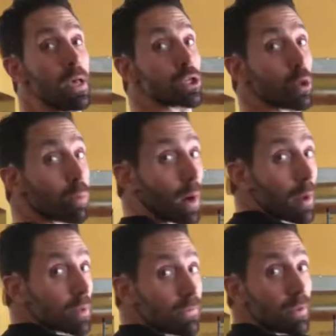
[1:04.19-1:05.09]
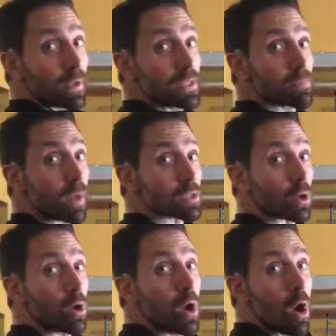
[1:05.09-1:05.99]
So you're probably feeling this
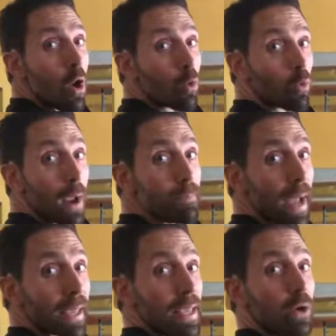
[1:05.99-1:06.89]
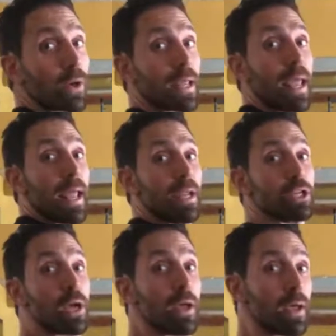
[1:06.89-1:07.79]
muscle right back here
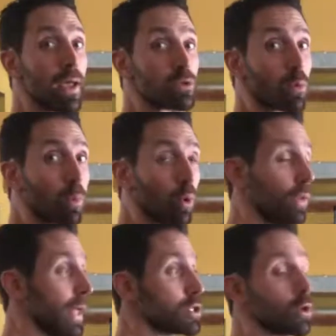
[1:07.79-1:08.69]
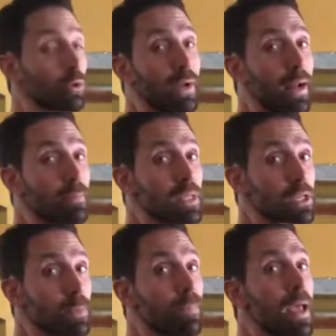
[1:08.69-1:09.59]
engage as we're pulling that shoulder down in
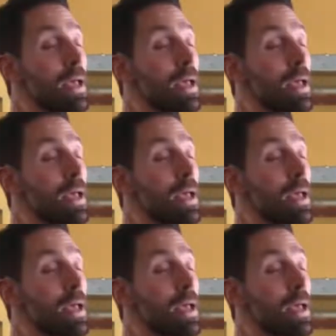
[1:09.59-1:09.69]
position.